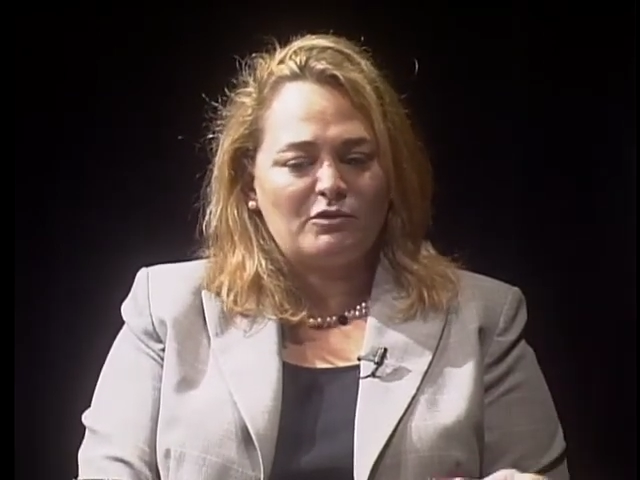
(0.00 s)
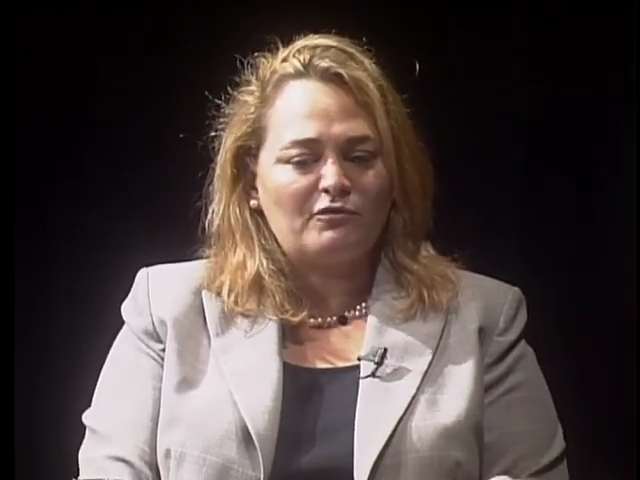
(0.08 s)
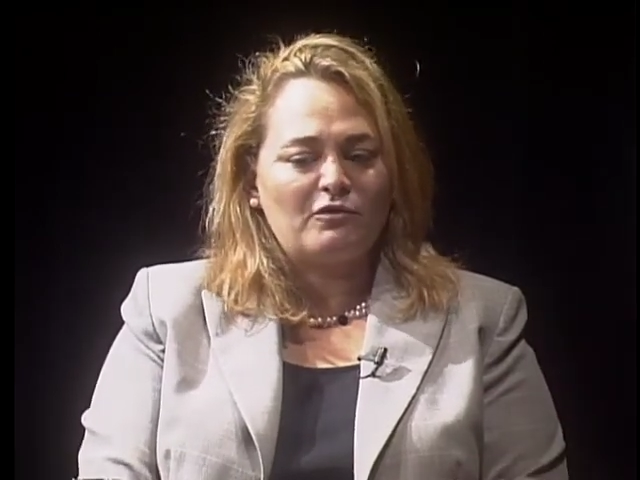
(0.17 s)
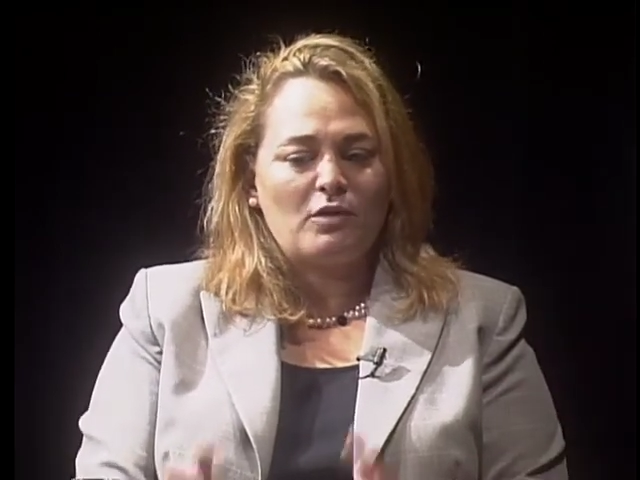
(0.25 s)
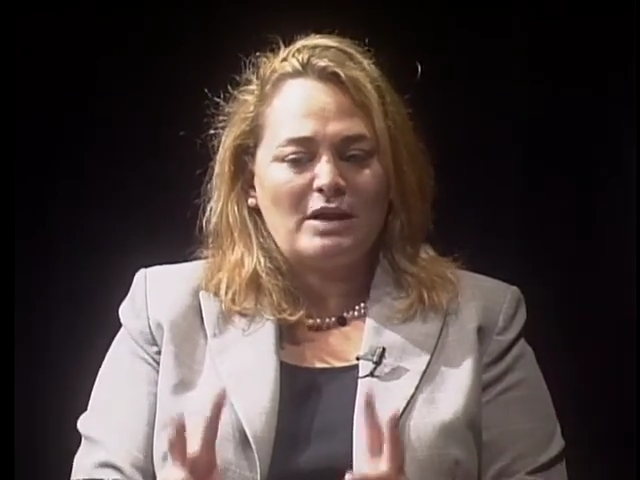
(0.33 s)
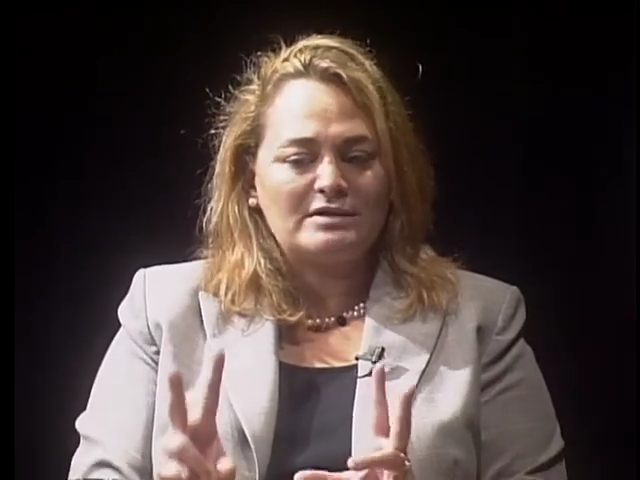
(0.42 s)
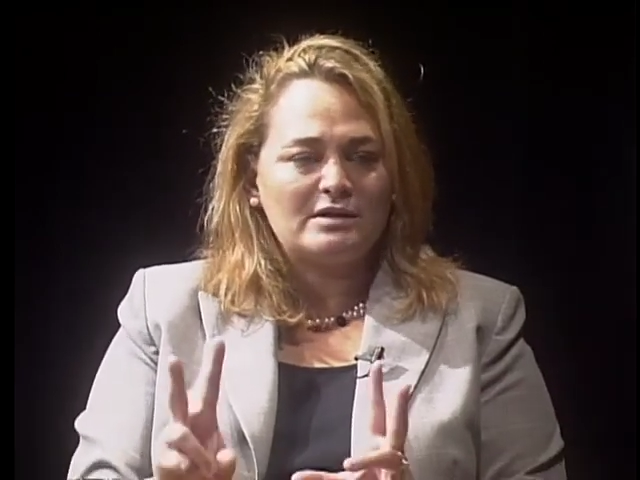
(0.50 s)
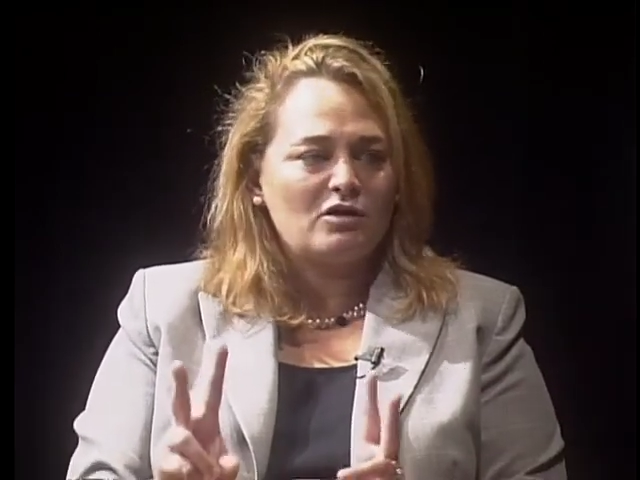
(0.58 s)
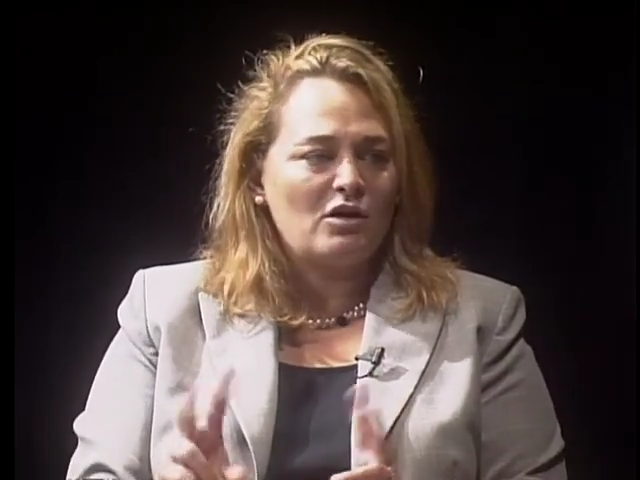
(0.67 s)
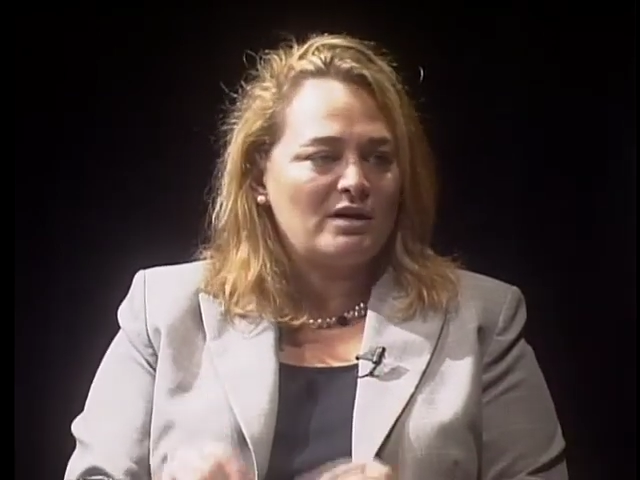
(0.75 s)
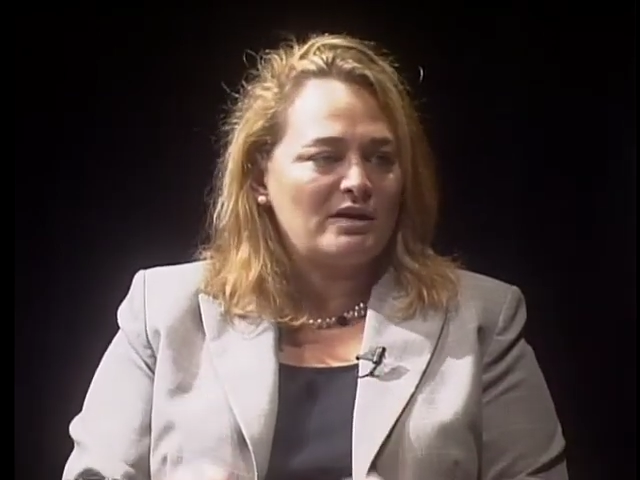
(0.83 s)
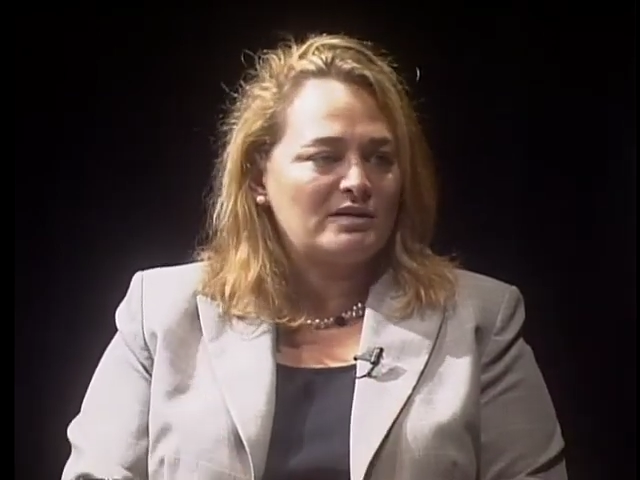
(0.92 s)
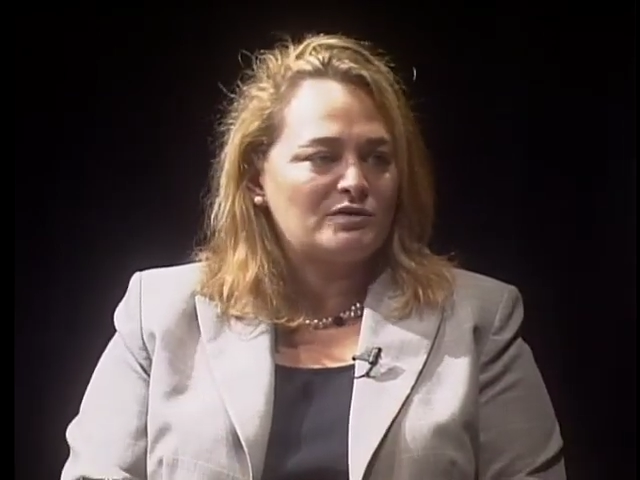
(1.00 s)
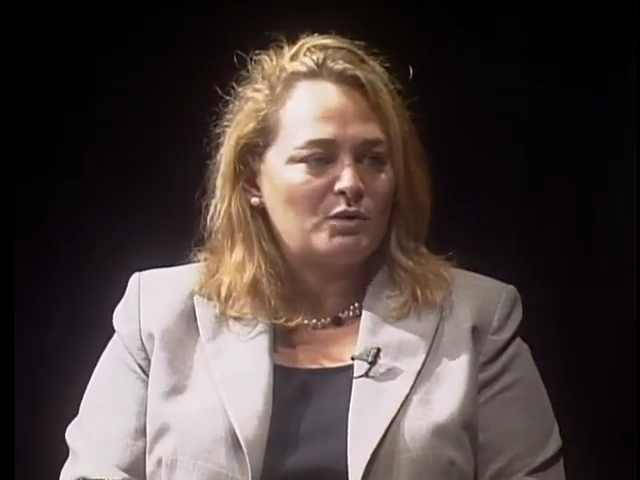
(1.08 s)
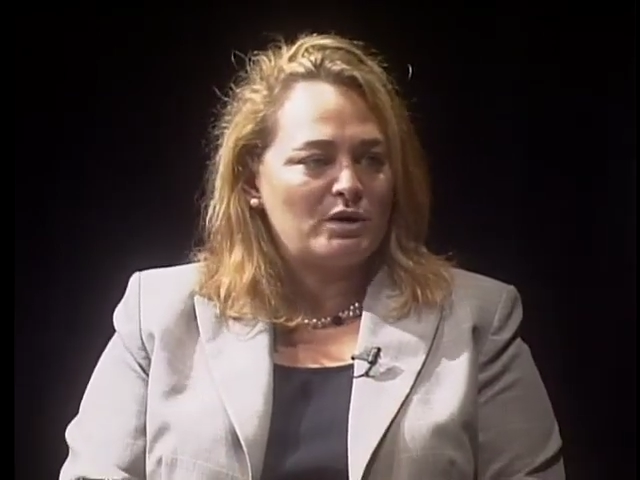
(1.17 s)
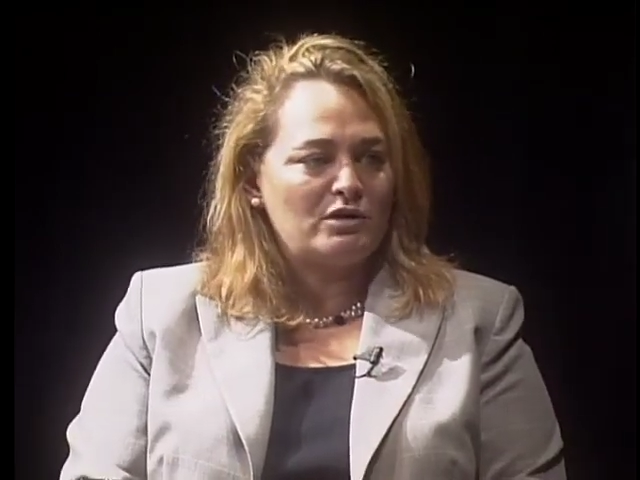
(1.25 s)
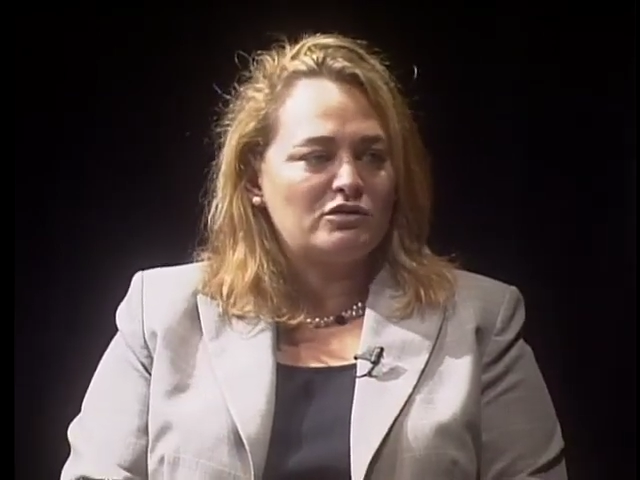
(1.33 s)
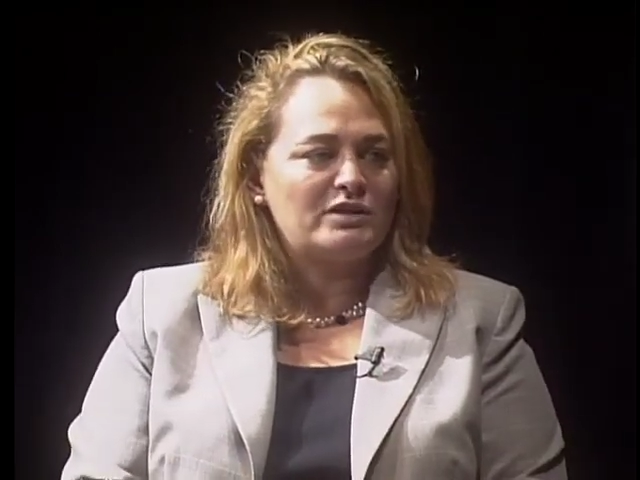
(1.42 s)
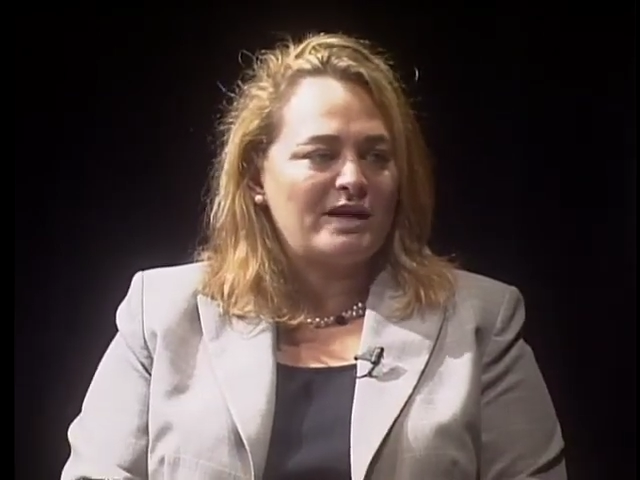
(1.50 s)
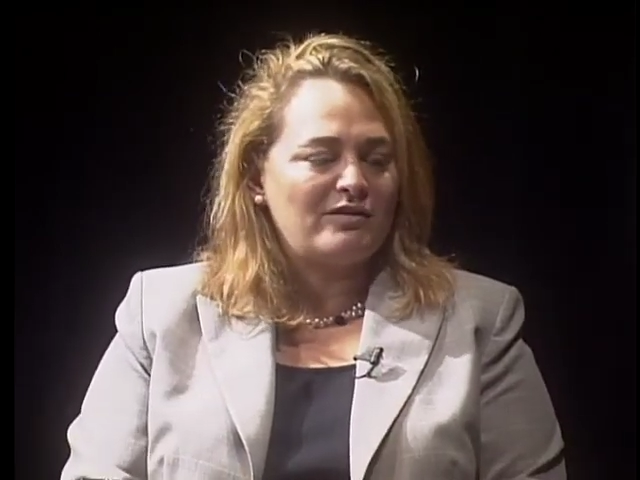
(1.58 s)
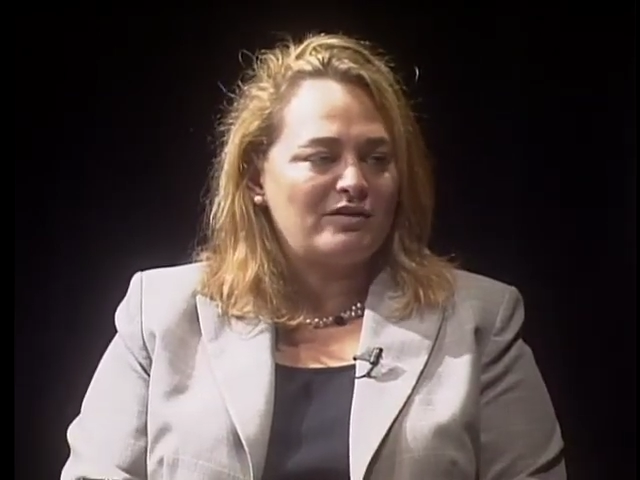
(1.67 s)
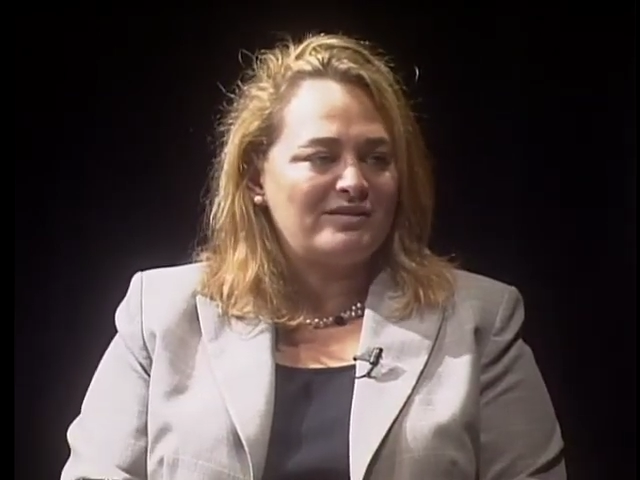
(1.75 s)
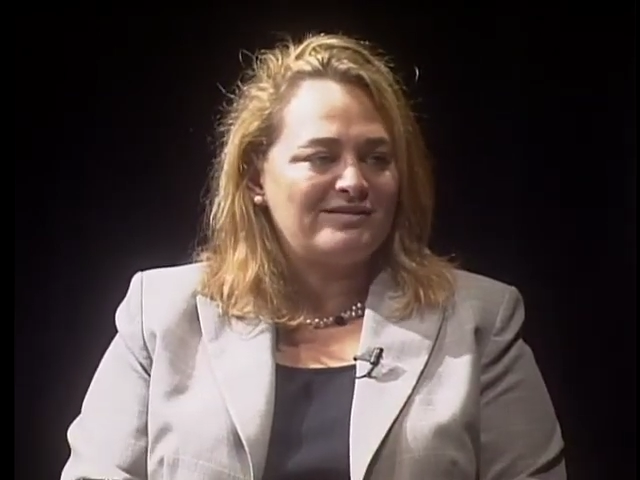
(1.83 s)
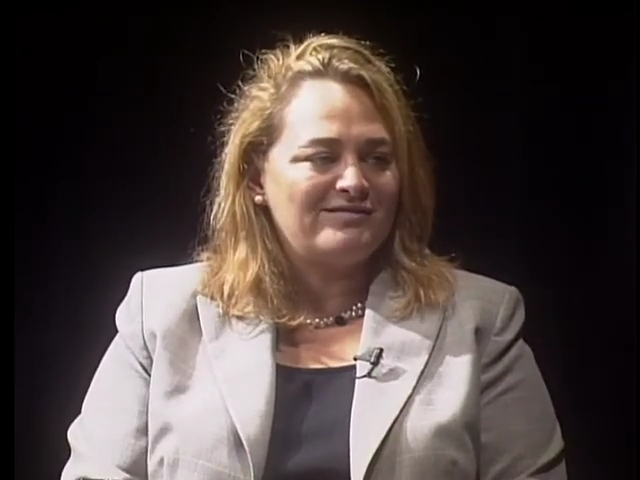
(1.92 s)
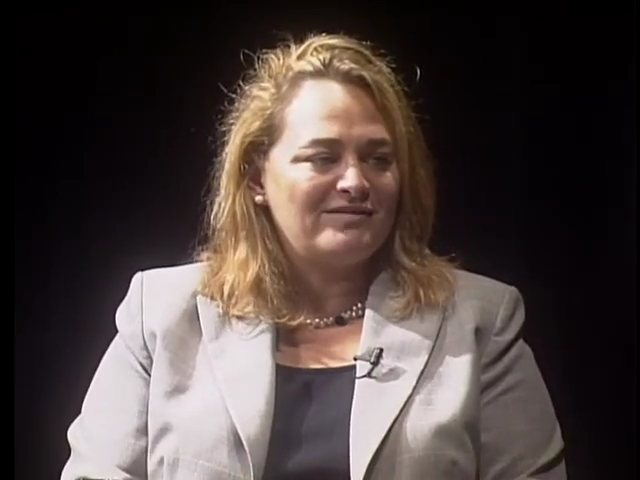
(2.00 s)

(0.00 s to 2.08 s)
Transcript: a forensic audit as we hear touted